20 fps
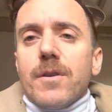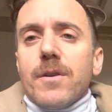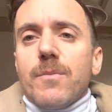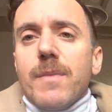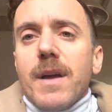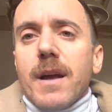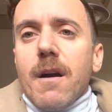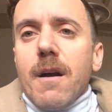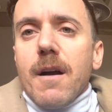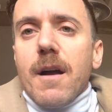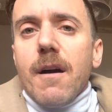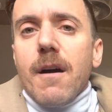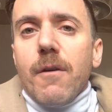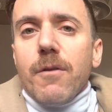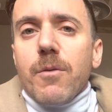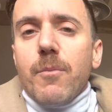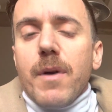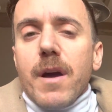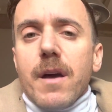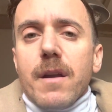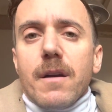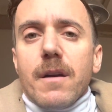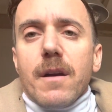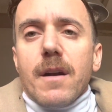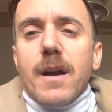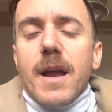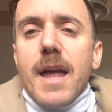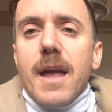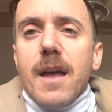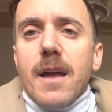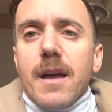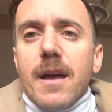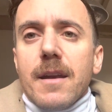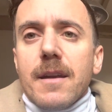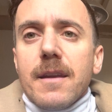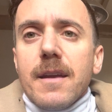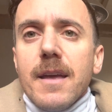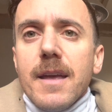to make our health better. And